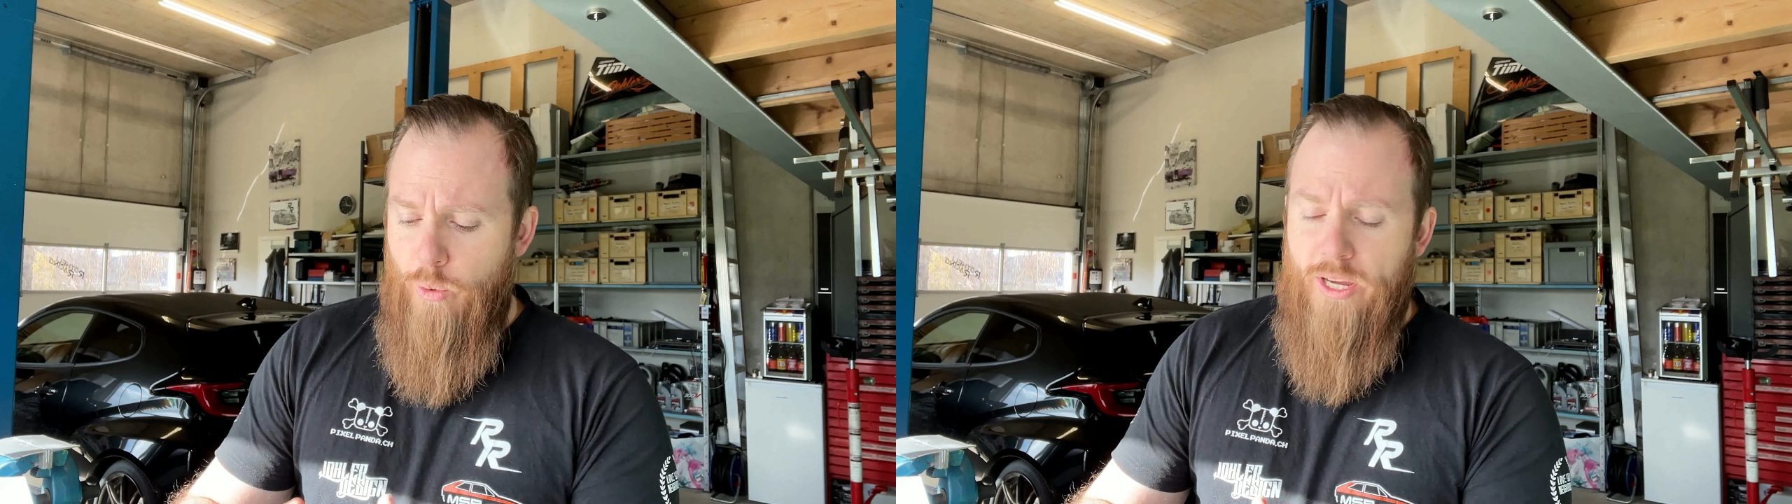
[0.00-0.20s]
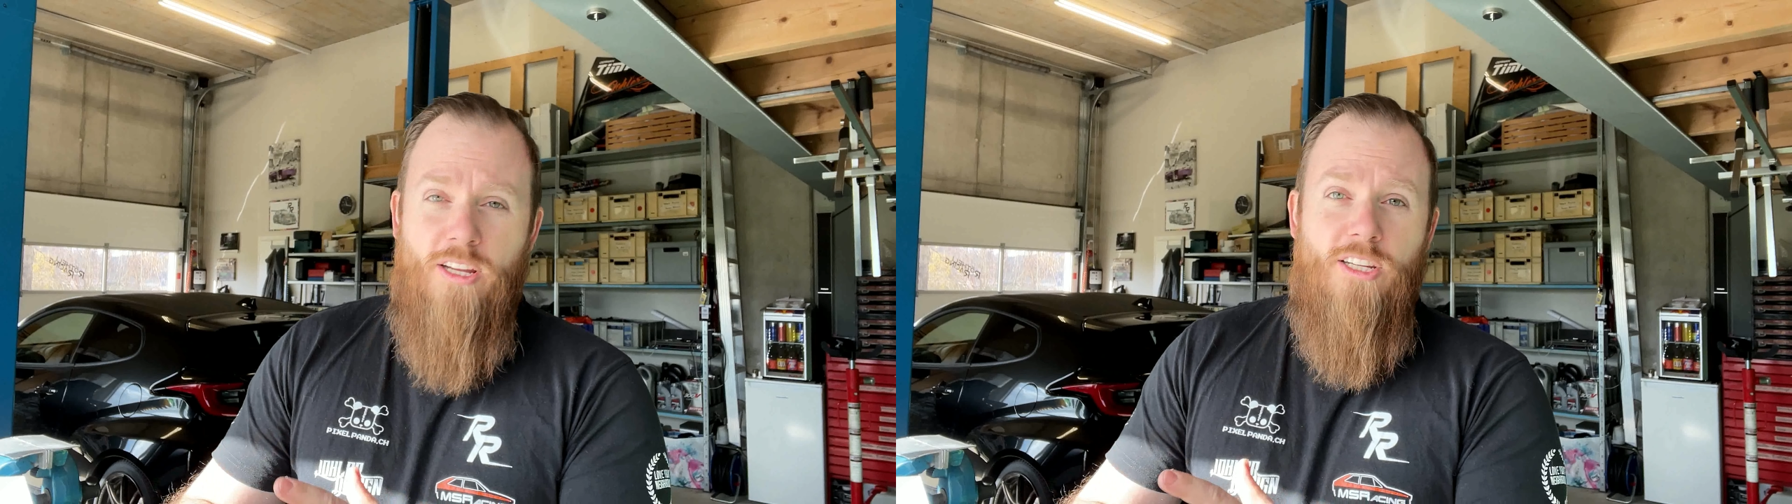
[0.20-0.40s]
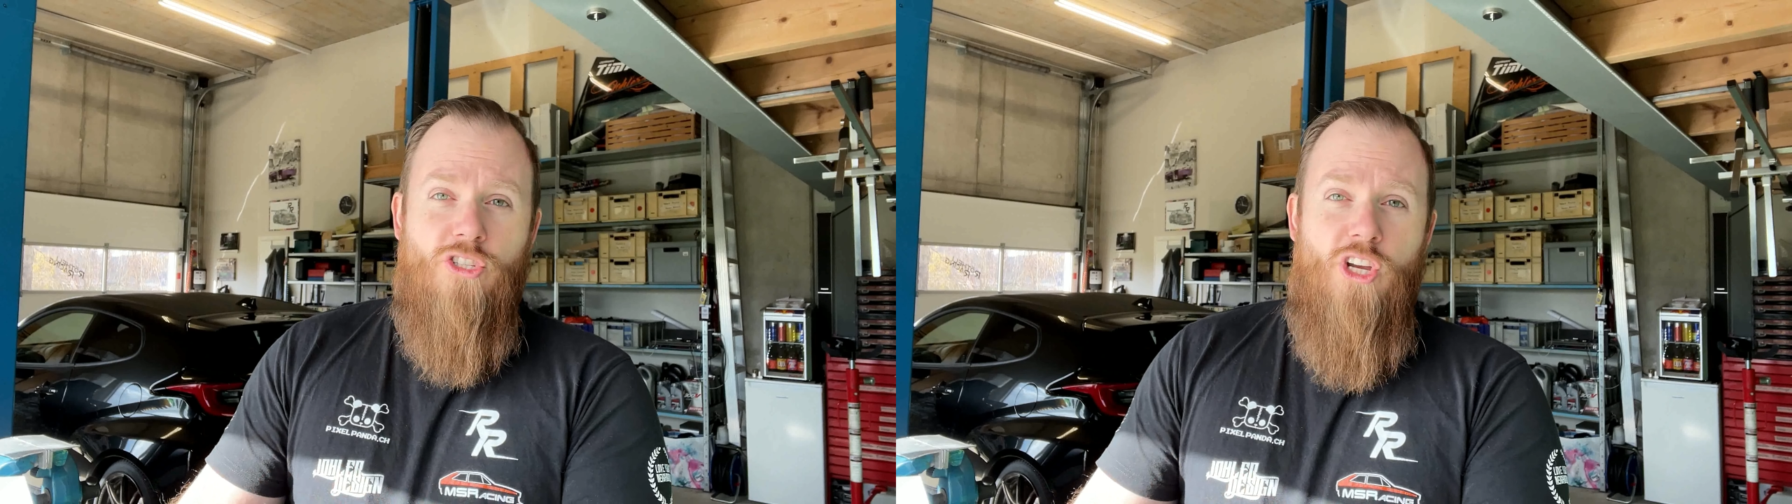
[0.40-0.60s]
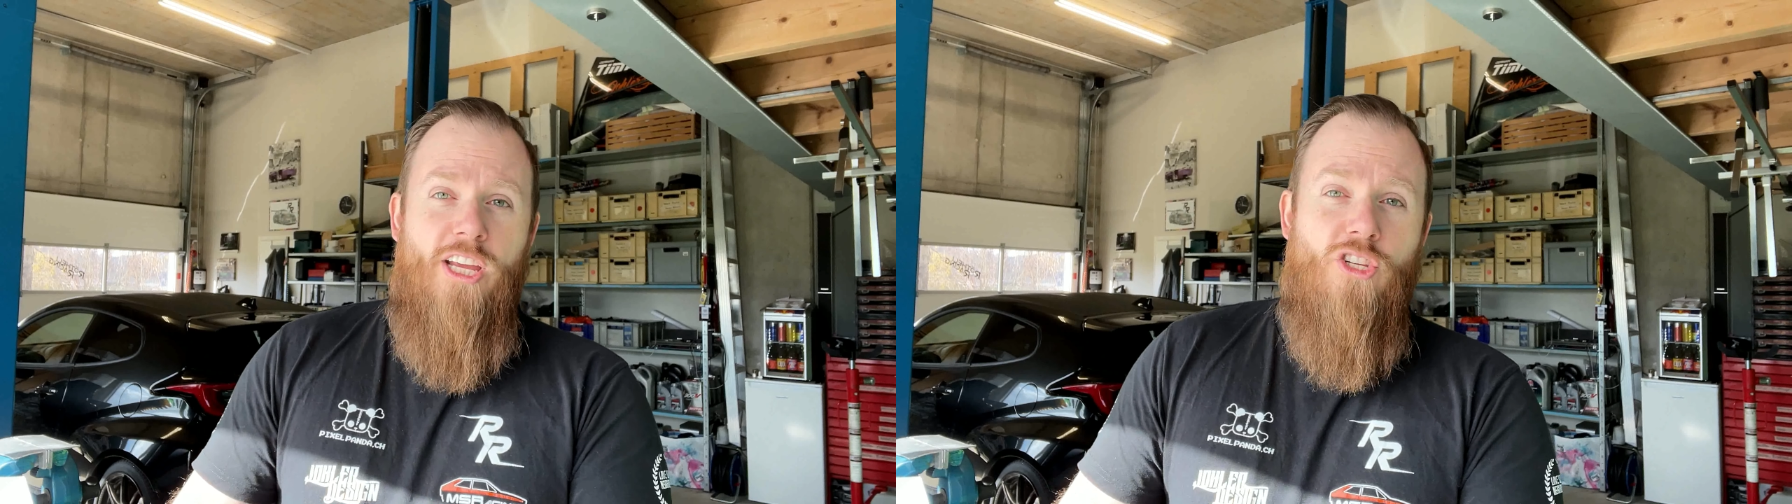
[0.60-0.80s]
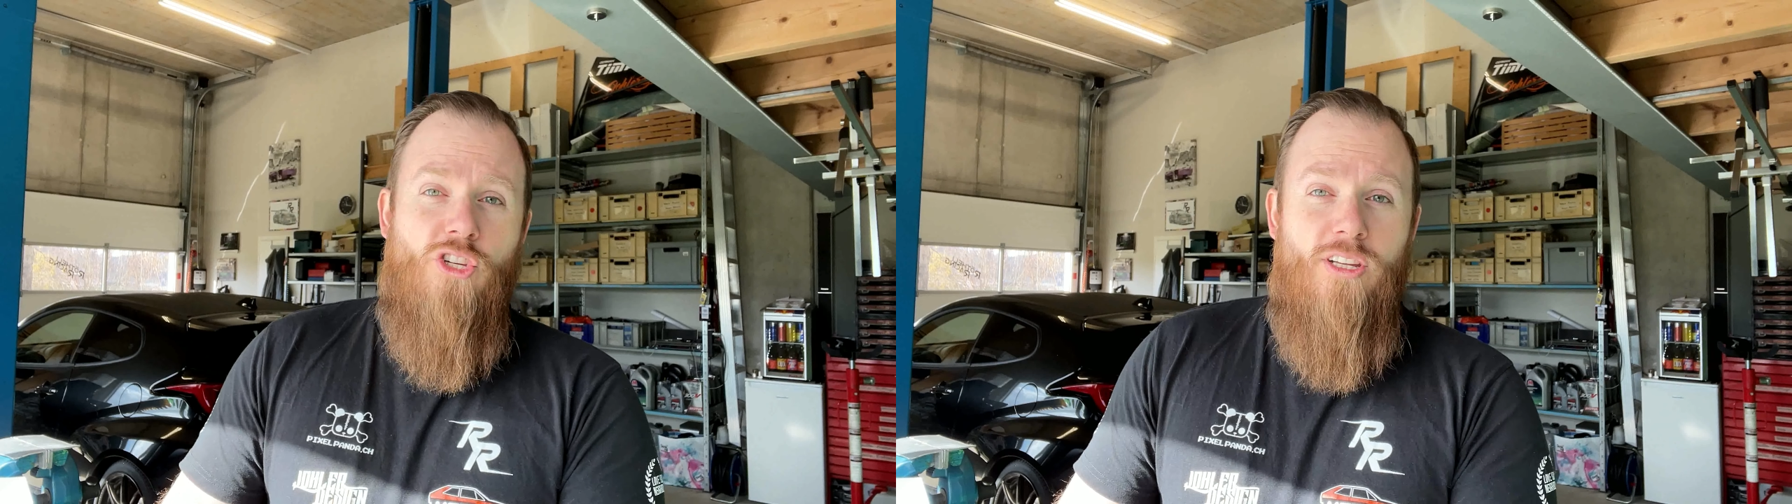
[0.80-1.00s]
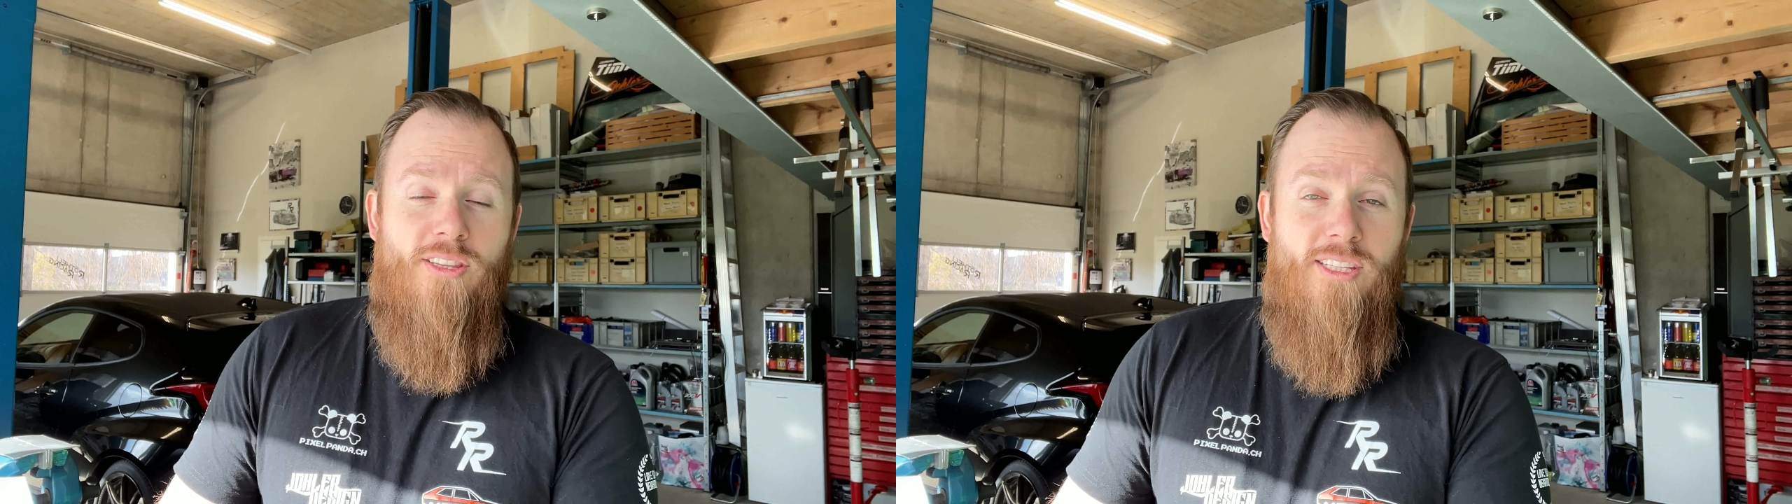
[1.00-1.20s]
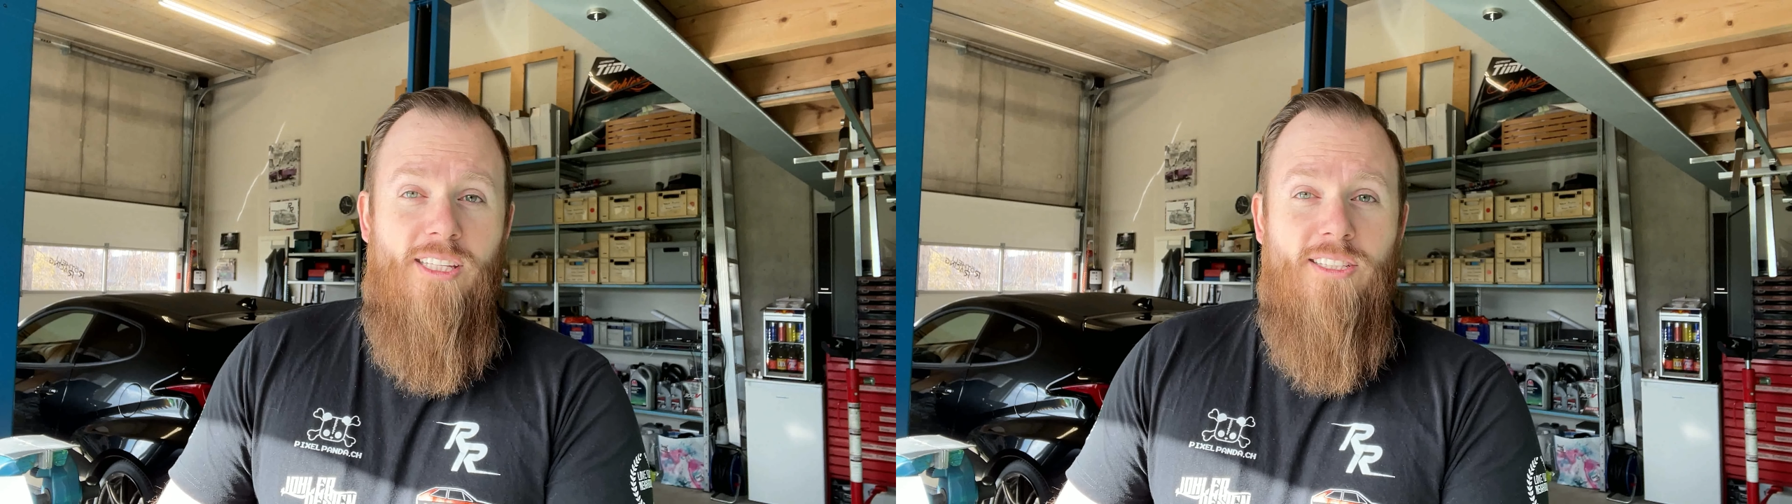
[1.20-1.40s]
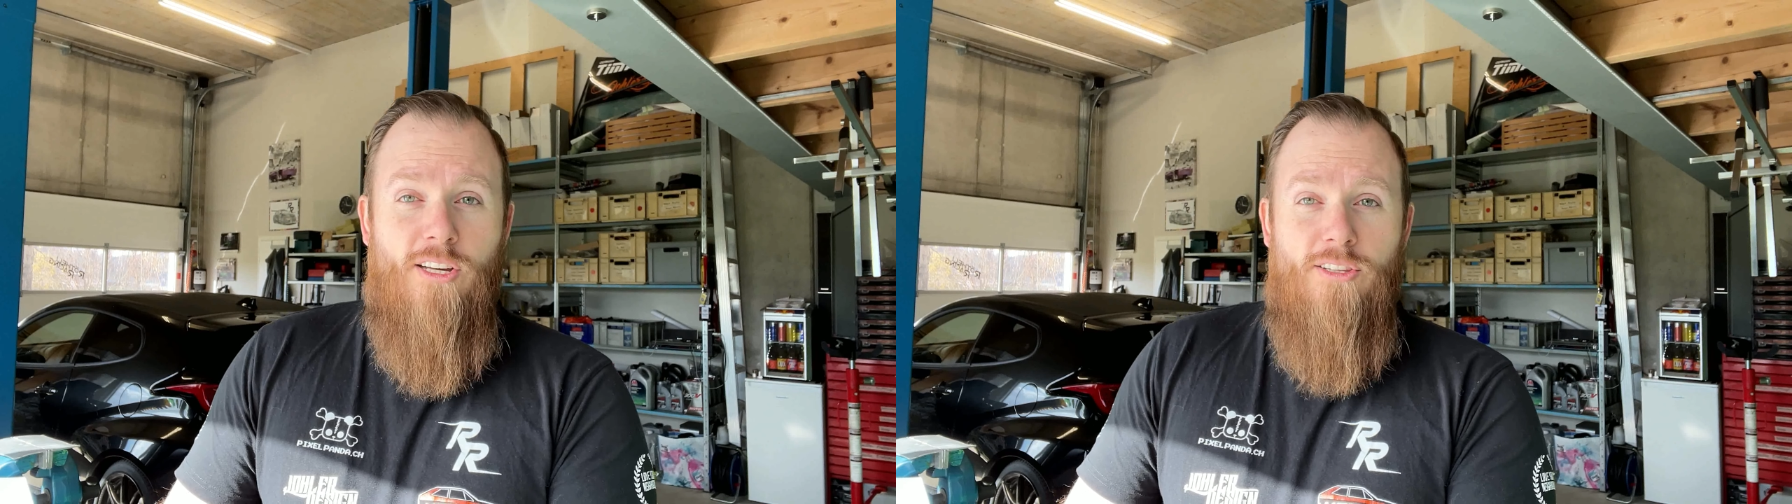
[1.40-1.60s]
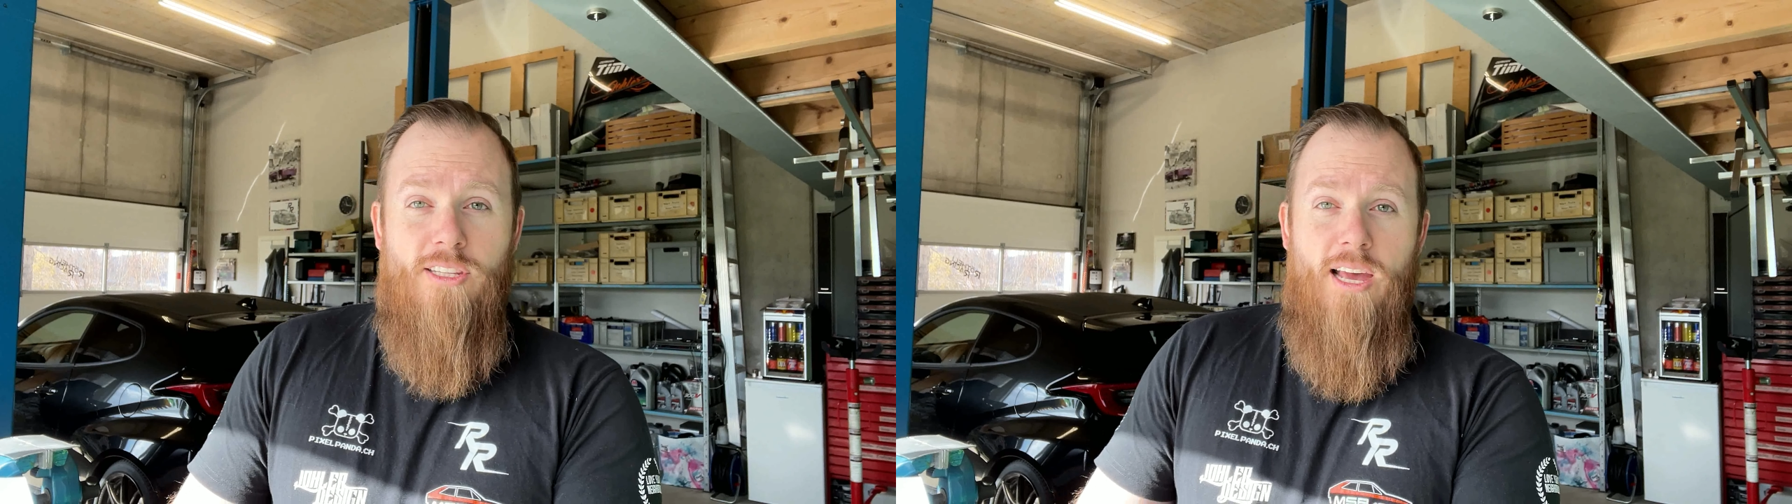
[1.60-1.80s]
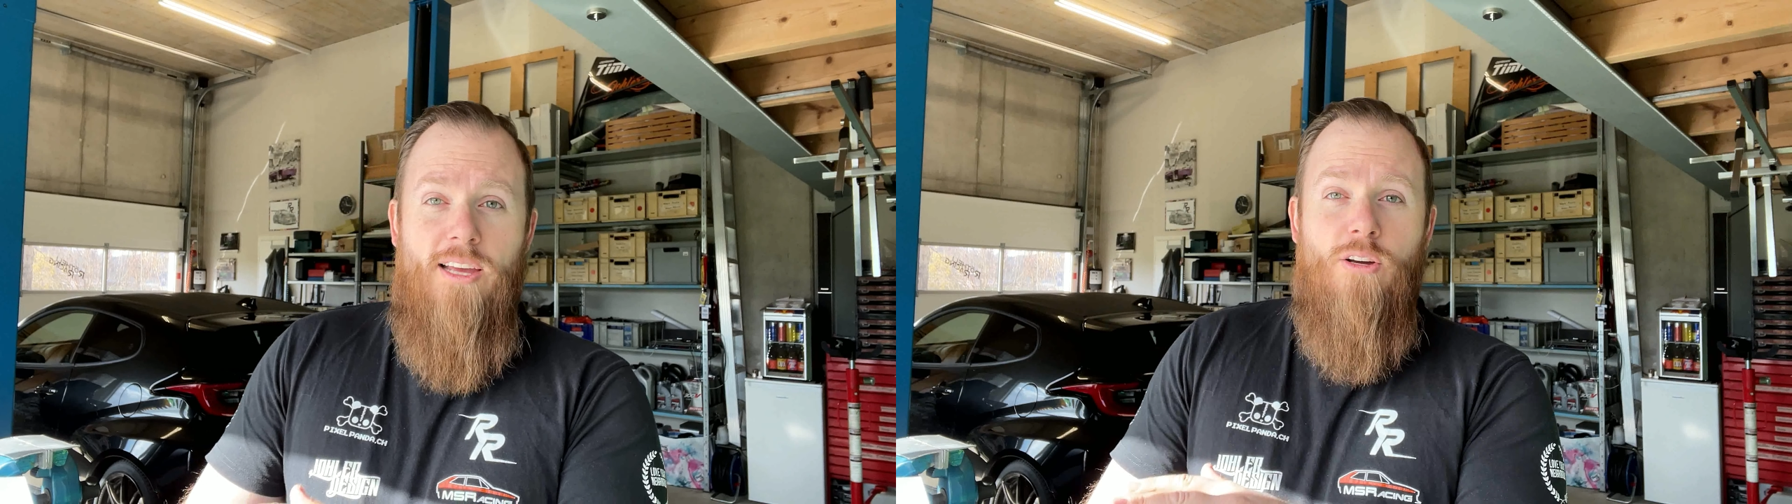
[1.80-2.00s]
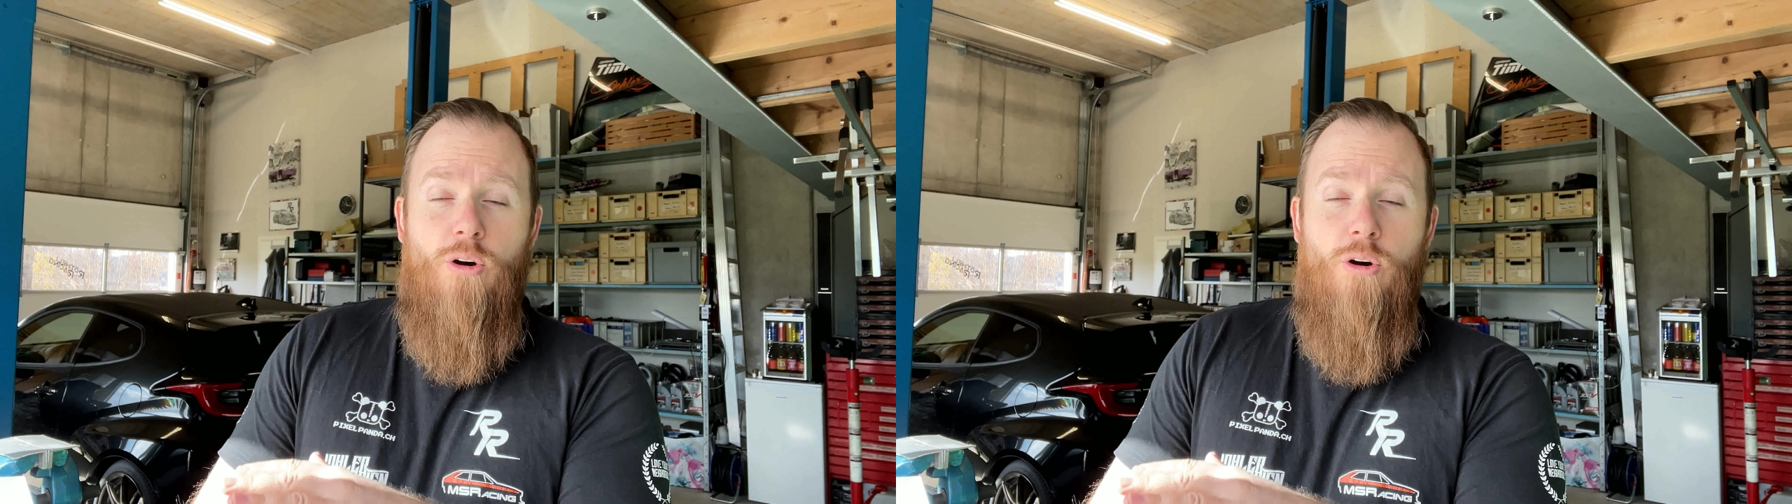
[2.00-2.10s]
We're gonna change these on the dyno,